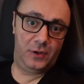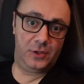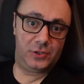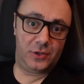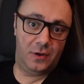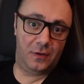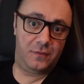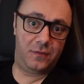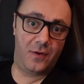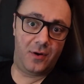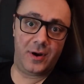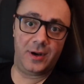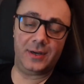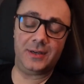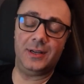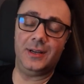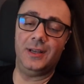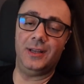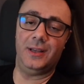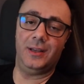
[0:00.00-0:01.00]
you so far:
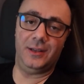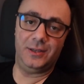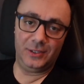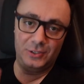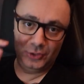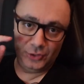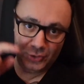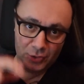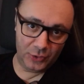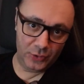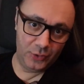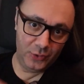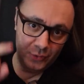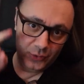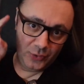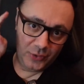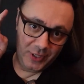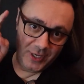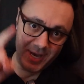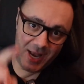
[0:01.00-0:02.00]

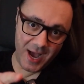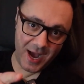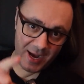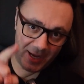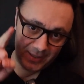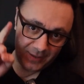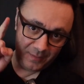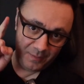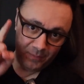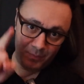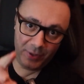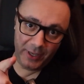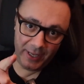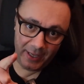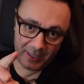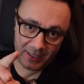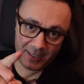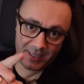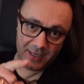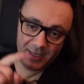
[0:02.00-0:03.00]
do not
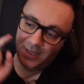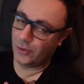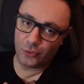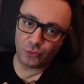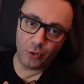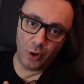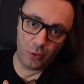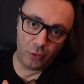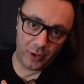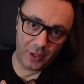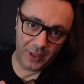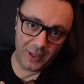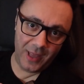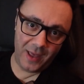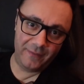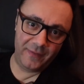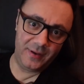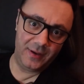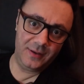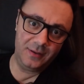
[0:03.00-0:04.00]
pick row
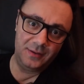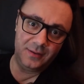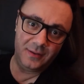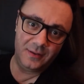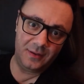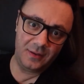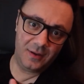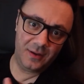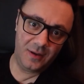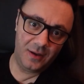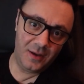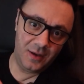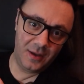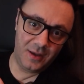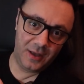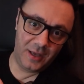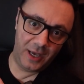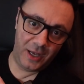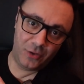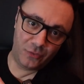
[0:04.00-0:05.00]
11
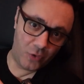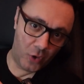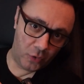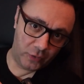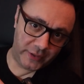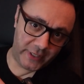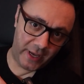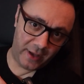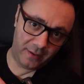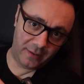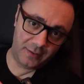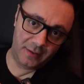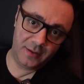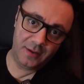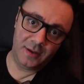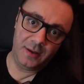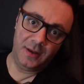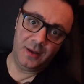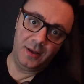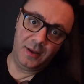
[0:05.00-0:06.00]
and row 10.
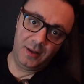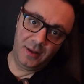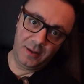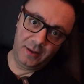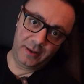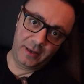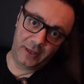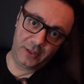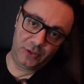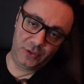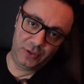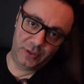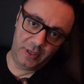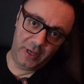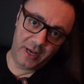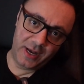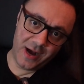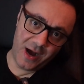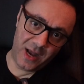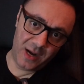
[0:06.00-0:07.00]
There's
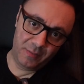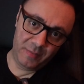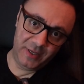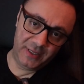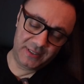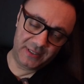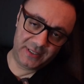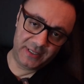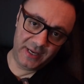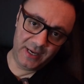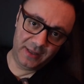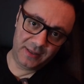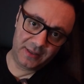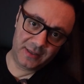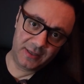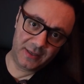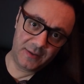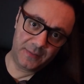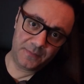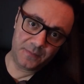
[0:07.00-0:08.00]
economy
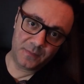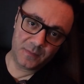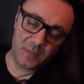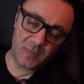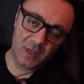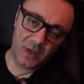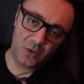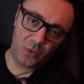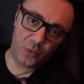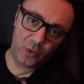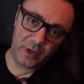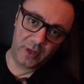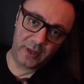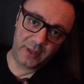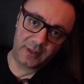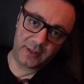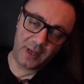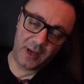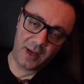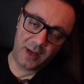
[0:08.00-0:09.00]
seat
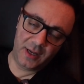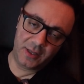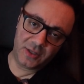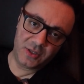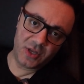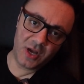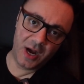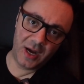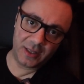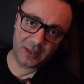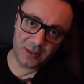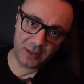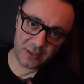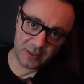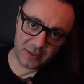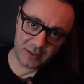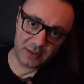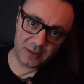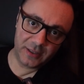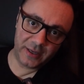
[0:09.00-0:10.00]
with a
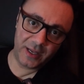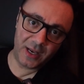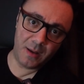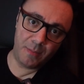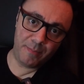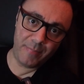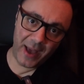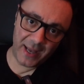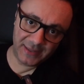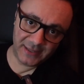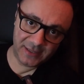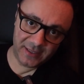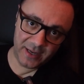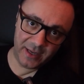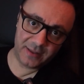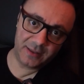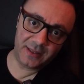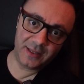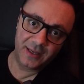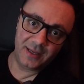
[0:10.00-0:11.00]
toddler in a
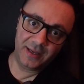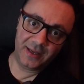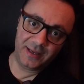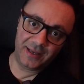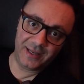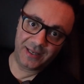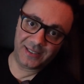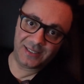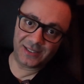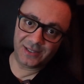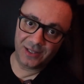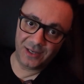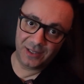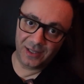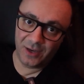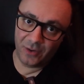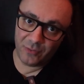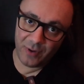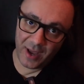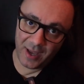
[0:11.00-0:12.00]
bassinet is
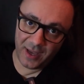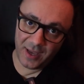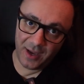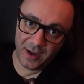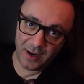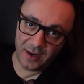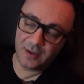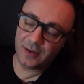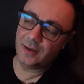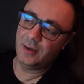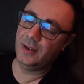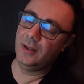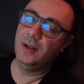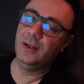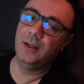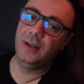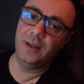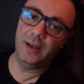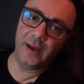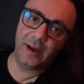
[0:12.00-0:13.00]
literally right here,
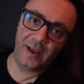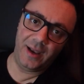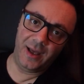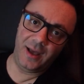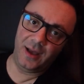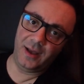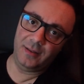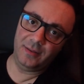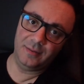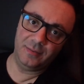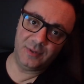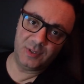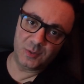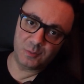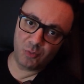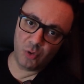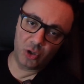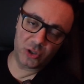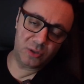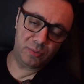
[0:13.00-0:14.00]
and that
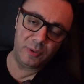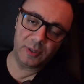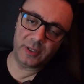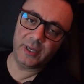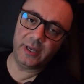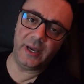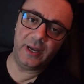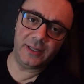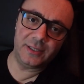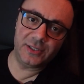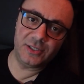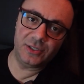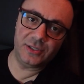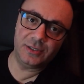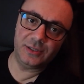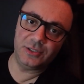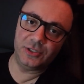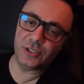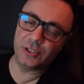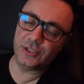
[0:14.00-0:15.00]
means multiple
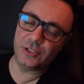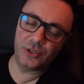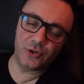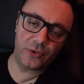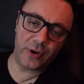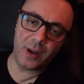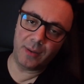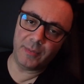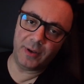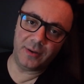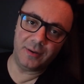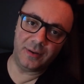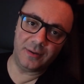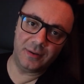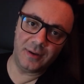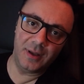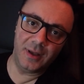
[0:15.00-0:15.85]
kids just screaming.